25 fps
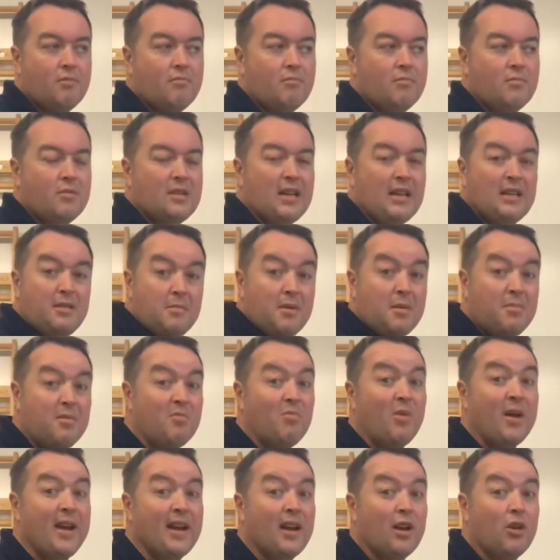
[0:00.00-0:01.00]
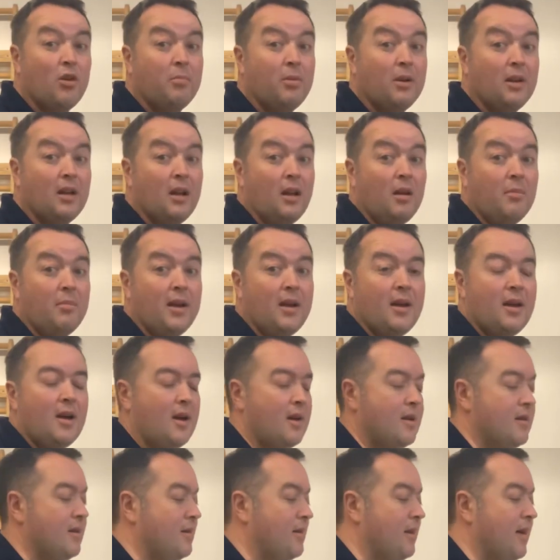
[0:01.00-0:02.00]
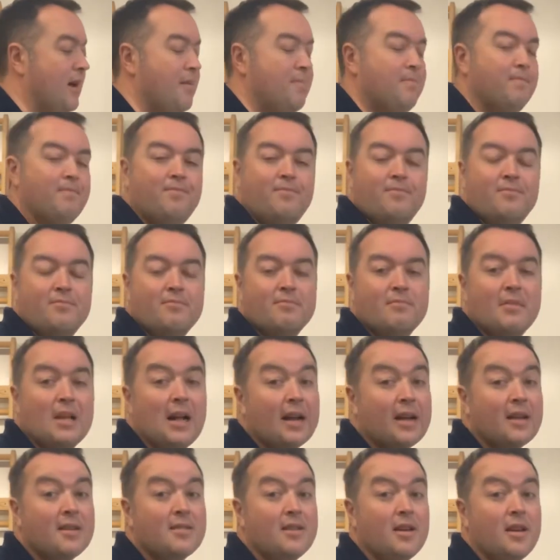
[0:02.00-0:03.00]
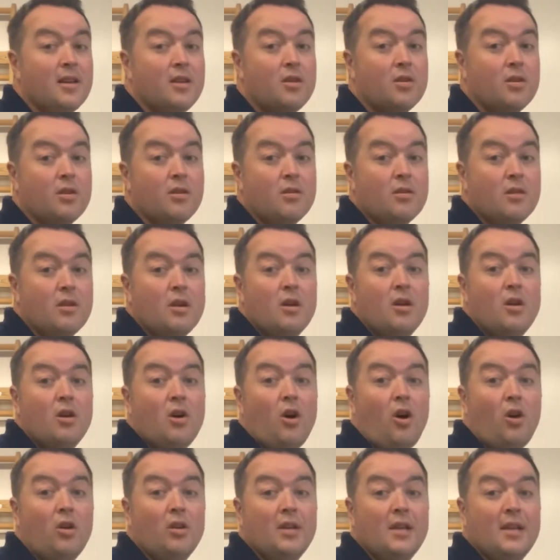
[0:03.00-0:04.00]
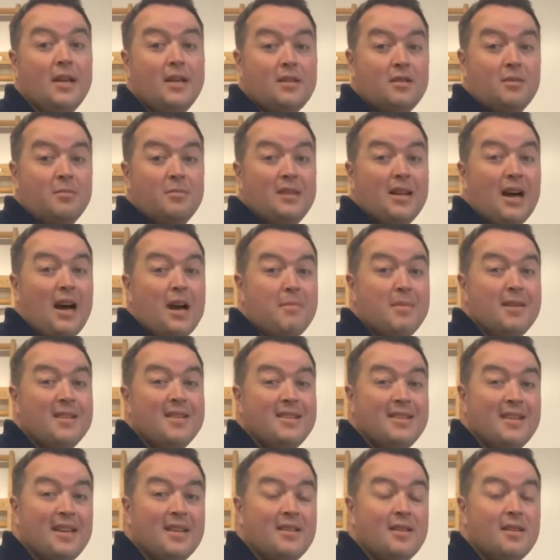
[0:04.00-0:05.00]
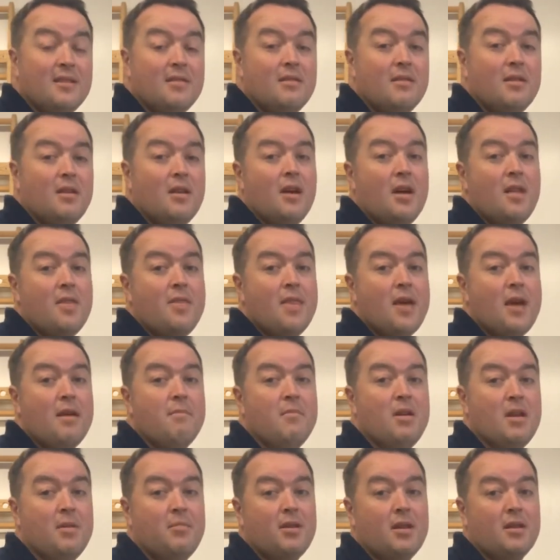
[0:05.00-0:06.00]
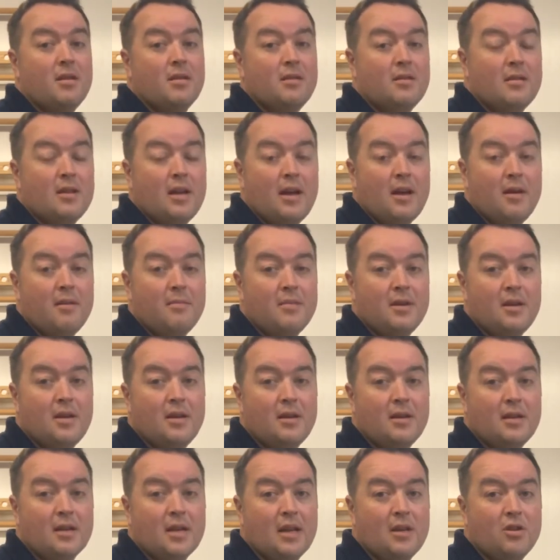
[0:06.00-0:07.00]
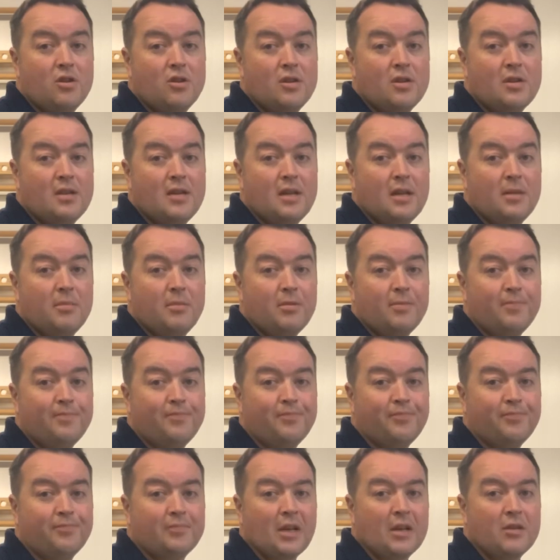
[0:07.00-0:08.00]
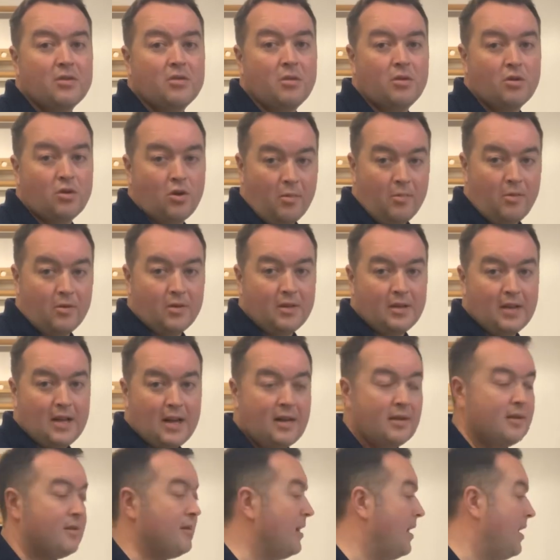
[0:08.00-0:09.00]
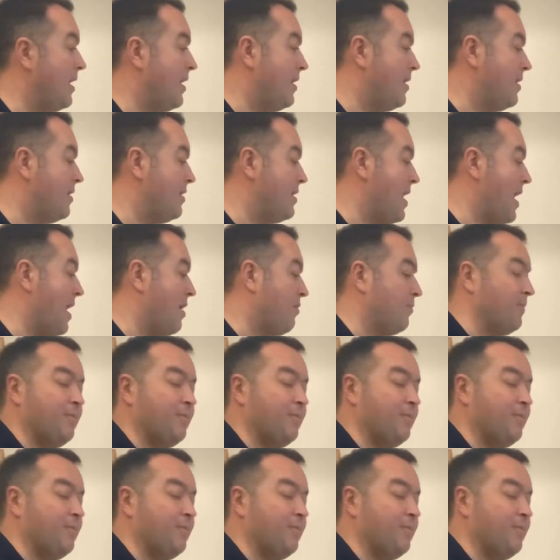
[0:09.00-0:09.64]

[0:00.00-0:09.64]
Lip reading: Tend to maybe waking up a little bit. And like I say, you could alternate some time in sitting and then maybe at a kitchen table. So I'll come on to that now.